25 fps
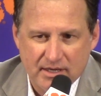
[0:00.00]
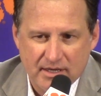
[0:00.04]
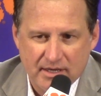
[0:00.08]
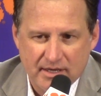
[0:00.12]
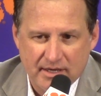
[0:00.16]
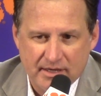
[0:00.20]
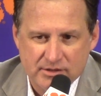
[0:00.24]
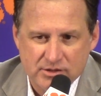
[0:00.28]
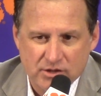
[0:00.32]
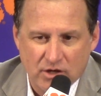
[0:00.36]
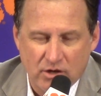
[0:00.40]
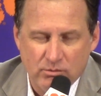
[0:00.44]

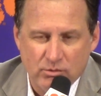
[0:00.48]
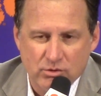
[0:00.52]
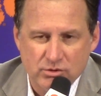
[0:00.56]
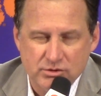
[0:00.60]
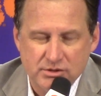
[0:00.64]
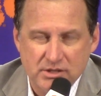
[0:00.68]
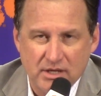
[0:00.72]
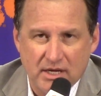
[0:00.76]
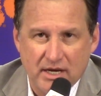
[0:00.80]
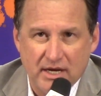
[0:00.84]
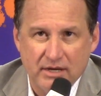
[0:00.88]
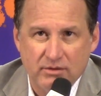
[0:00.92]
it's
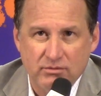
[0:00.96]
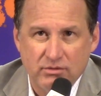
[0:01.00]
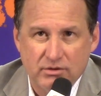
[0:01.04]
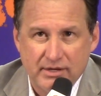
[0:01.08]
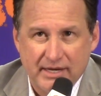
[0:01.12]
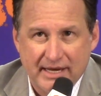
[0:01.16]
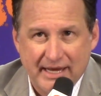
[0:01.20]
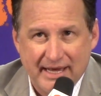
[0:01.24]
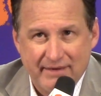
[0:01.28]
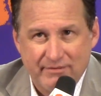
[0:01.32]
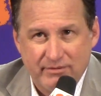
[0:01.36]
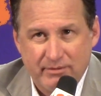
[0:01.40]
almost like when
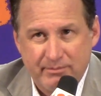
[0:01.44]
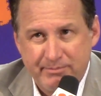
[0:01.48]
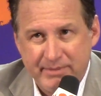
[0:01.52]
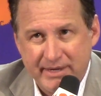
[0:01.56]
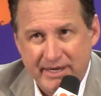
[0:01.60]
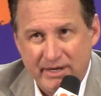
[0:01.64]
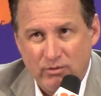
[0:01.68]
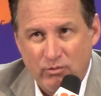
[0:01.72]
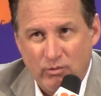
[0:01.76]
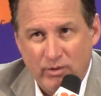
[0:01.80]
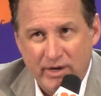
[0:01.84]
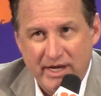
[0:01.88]
you have a
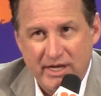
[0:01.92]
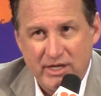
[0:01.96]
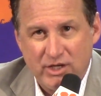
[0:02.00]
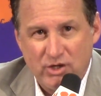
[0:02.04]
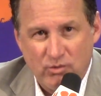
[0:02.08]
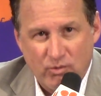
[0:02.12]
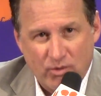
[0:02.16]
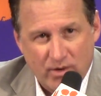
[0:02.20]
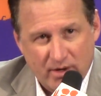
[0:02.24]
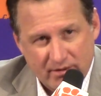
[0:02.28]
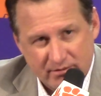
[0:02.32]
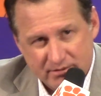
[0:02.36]
big win,
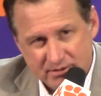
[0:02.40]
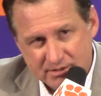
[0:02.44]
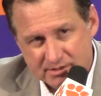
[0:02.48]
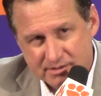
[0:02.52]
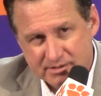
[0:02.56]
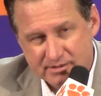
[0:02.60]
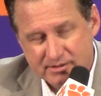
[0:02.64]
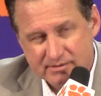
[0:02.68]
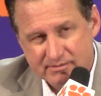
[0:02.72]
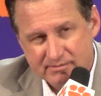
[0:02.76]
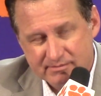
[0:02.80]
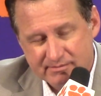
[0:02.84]
you want to
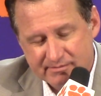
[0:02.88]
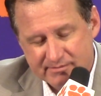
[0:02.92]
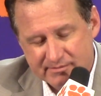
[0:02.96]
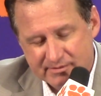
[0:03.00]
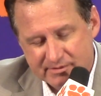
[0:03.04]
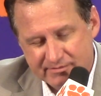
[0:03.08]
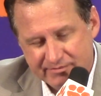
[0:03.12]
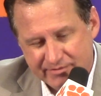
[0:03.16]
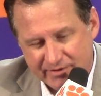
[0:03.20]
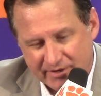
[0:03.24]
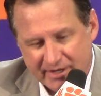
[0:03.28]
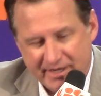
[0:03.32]
just
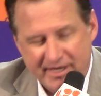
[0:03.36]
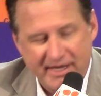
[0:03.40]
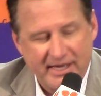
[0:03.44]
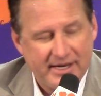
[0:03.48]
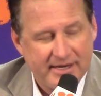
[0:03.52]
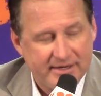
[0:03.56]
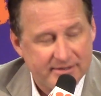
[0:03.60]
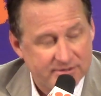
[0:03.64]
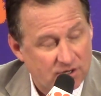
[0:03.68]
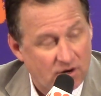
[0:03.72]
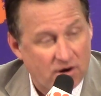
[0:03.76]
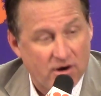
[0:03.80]
forget
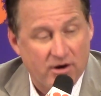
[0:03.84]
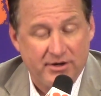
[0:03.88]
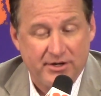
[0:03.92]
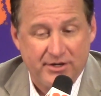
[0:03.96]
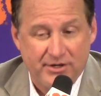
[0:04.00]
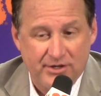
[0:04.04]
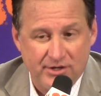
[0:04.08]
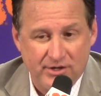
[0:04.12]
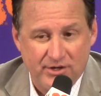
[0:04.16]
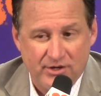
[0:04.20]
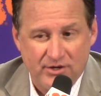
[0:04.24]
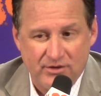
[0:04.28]
it. It's hard to
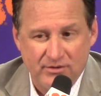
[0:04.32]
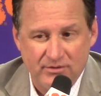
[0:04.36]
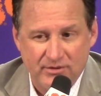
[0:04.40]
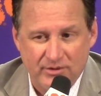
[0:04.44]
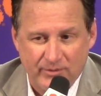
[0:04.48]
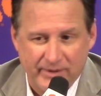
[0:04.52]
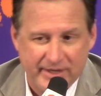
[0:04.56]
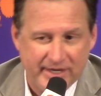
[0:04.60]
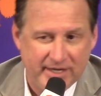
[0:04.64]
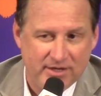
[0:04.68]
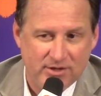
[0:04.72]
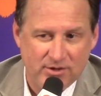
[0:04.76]
do.
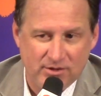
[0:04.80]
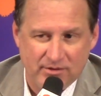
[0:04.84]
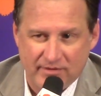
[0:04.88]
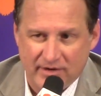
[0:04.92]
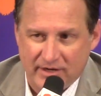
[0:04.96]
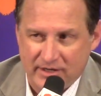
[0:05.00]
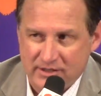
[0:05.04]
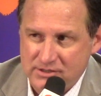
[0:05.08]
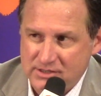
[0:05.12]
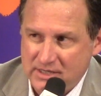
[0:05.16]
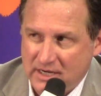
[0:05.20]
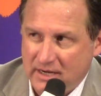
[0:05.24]
We didn't do a
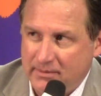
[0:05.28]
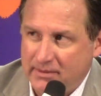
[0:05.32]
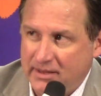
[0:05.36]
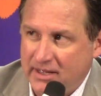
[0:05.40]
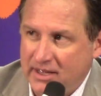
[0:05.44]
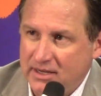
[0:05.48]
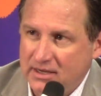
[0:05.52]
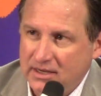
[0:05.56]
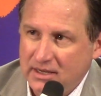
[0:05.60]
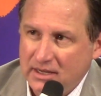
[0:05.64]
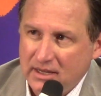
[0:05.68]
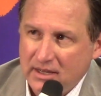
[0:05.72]
very good job of
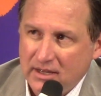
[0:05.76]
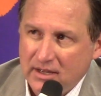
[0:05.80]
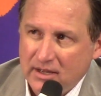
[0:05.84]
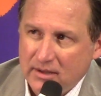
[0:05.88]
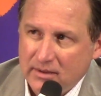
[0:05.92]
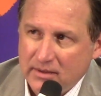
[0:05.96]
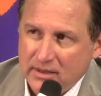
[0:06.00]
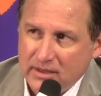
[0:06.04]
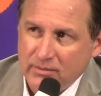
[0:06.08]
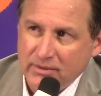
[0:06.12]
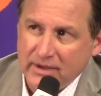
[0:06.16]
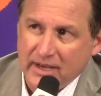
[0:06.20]
that.
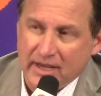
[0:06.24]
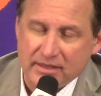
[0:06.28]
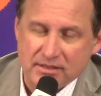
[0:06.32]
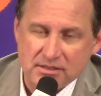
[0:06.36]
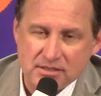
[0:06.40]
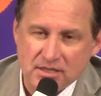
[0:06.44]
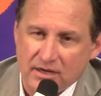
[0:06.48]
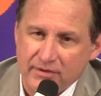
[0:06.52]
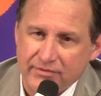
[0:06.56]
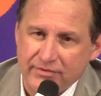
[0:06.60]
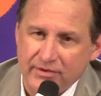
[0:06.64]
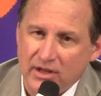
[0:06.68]
When we got
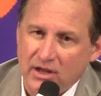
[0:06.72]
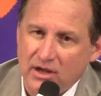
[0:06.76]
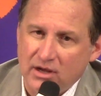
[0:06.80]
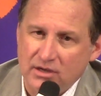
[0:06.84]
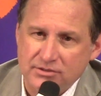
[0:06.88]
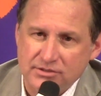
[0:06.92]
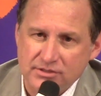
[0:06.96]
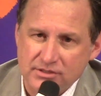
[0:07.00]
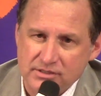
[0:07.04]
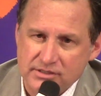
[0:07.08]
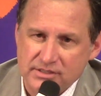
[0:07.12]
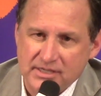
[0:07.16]
tough
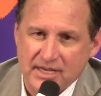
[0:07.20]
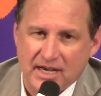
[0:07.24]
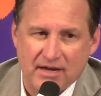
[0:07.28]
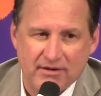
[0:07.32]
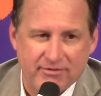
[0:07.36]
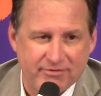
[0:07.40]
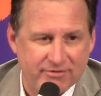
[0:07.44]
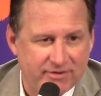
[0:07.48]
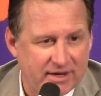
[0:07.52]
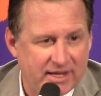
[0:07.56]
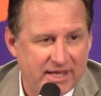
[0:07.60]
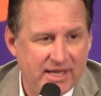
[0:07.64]
loss, you just got
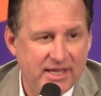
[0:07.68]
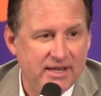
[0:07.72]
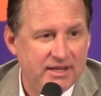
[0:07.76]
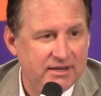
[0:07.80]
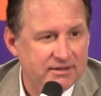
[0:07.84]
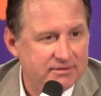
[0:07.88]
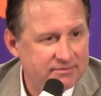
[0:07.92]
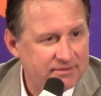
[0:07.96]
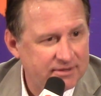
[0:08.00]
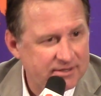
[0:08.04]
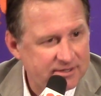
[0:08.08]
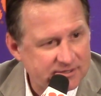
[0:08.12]
to forget it.
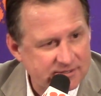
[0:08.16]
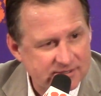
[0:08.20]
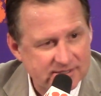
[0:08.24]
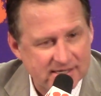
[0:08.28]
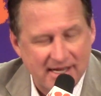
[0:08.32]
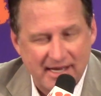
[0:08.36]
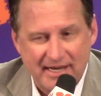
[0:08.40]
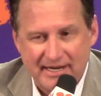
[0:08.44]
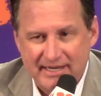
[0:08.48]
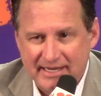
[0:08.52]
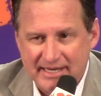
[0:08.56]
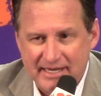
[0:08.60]
You just
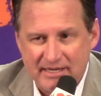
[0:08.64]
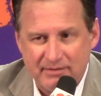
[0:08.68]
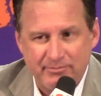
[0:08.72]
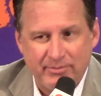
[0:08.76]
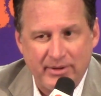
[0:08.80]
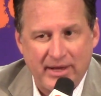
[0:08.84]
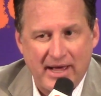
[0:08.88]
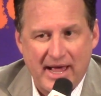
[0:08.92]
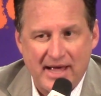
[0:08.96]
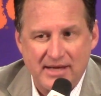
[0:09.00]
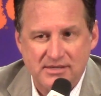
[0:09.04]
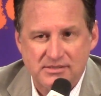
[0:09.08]
got to get
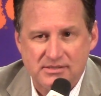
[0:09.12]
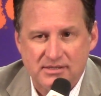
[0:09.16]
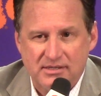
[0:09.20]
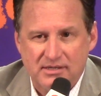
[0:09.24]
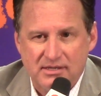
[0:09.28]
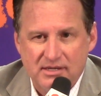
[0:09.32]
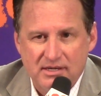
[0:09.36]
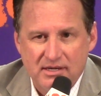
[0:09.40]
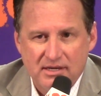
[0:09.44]
past it.